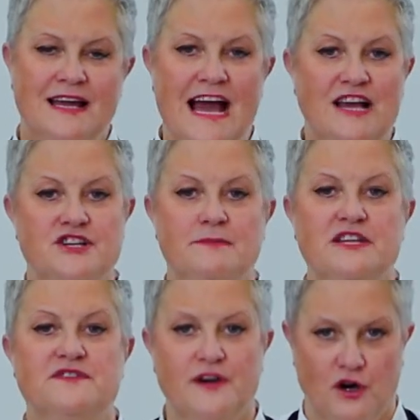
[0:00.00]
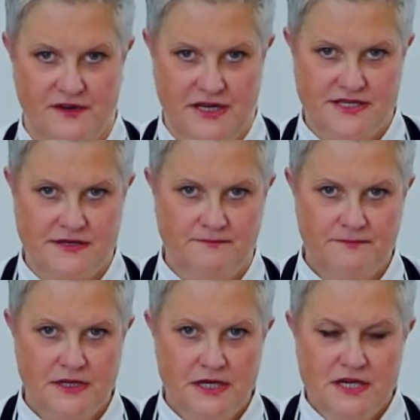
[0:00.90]
actually means velvet.
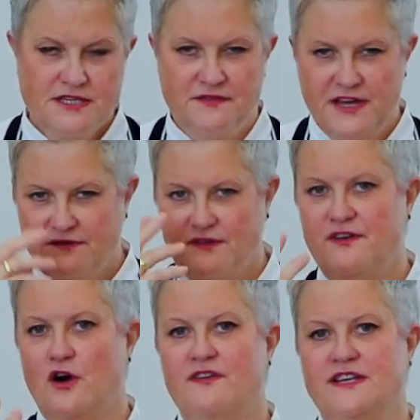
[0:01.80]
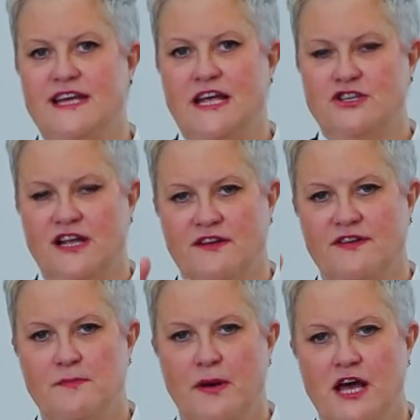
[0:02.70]
So think of a velvet texture,
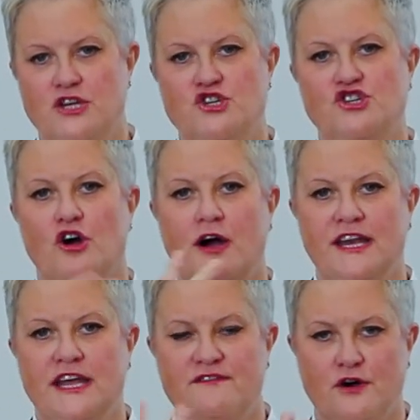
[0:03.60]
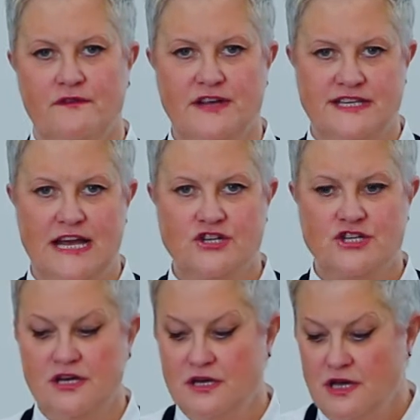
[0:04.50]
lovely plush, shiny velvet
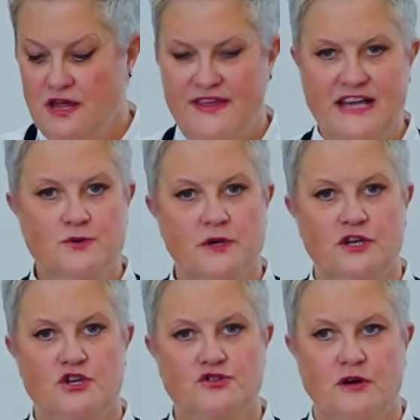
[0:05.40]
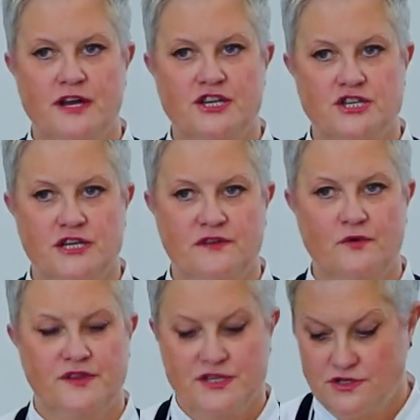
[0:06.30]
texture. That's what we're going to try and achieve
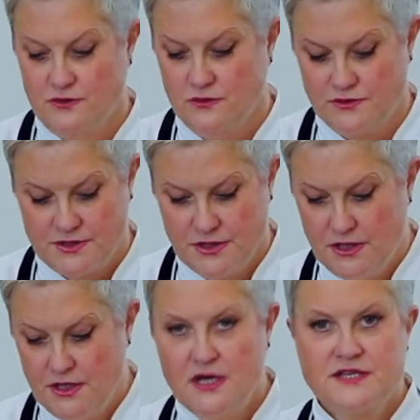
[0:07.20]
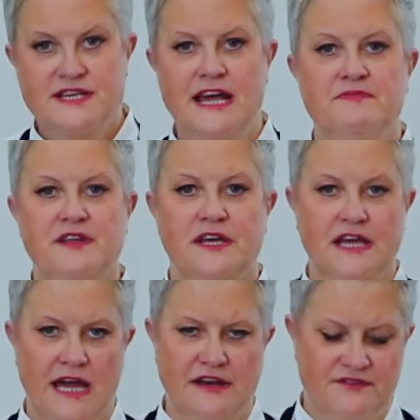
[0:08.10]
with this sauce. Same thing
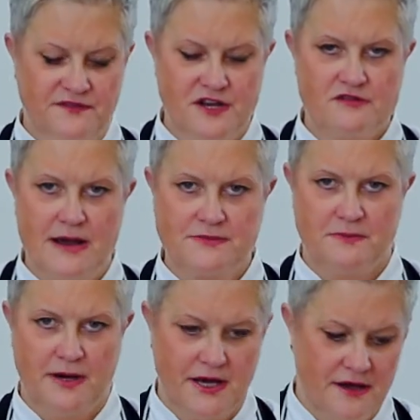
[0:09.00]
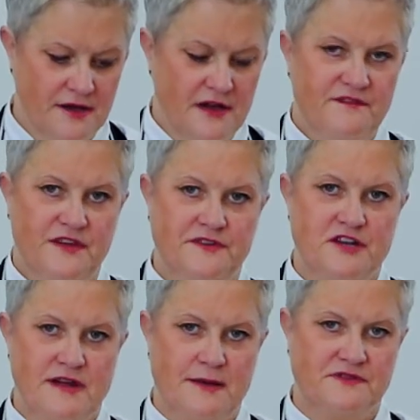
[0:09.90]
again, 50 grams of butter, 50
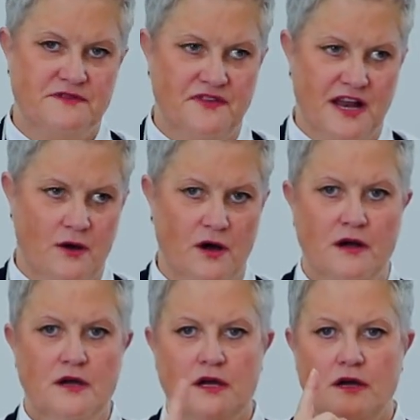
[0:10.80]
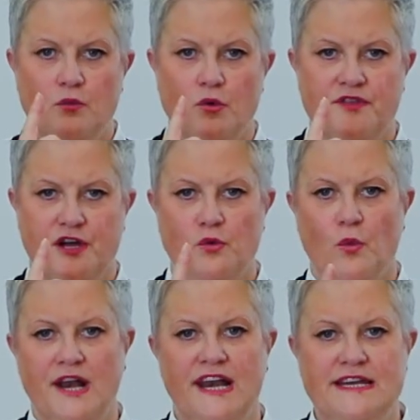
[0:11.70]
grams of flour will thicken
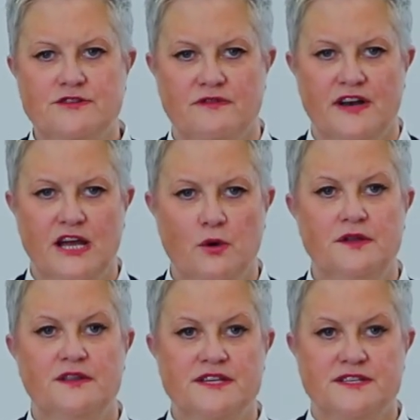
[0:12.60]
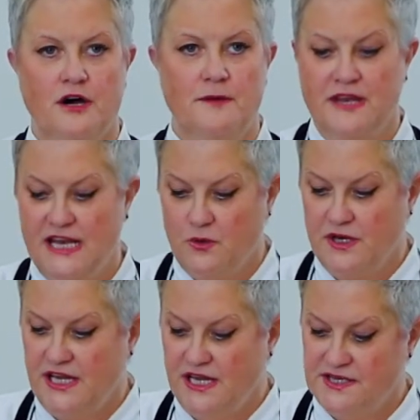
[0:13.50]
1 litre of a liquid. This time the
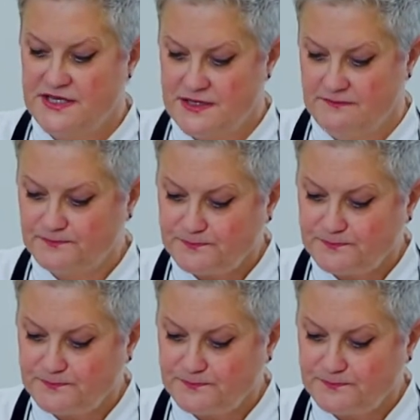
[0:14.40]
liquid is